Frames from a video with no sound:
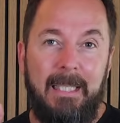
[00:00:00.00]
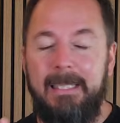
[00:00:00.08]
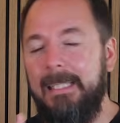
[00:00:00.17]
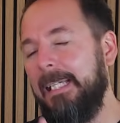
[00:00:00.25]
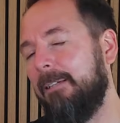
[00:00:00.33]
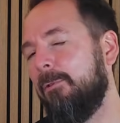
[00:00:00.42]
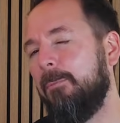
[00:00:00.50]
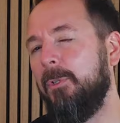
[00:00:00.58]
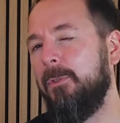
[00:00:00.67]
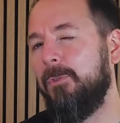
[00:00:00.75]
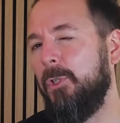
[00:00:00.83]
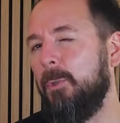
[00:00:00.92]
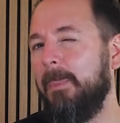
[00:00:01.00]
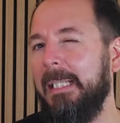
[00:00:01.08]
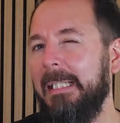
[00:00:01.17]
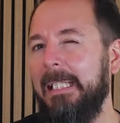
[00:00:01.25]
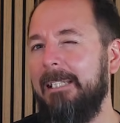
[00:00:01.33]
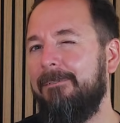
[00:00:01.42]
did they remove too
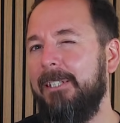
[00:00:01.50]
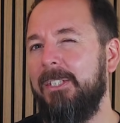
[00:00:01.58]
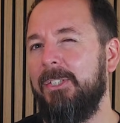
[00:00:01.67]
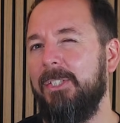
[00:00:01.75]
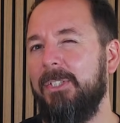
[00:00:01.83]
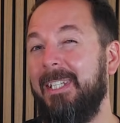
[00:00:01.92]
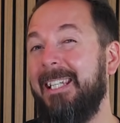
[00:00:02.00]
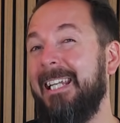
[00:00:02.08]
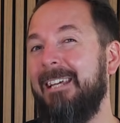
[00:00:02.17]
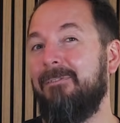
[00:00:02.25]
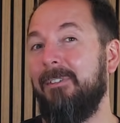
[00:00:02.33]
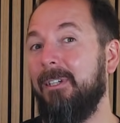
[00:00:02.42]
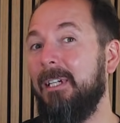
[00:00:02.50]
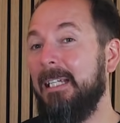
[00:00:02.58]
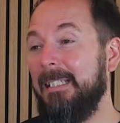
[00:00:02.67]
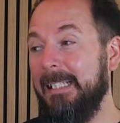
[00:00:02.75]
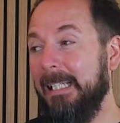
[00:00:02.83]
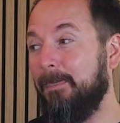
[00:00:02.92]
many key features in an effort
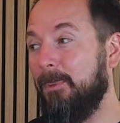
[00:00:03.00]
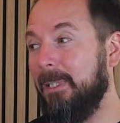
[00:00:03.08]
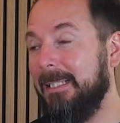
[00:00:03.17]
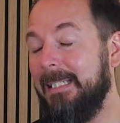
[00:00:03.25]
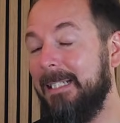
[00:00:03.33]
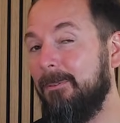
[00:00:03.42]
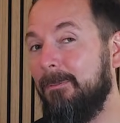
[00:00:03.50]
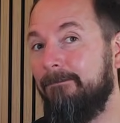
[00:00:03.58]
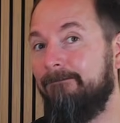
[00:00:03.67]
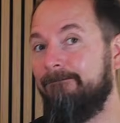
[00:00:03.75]
to get the price down?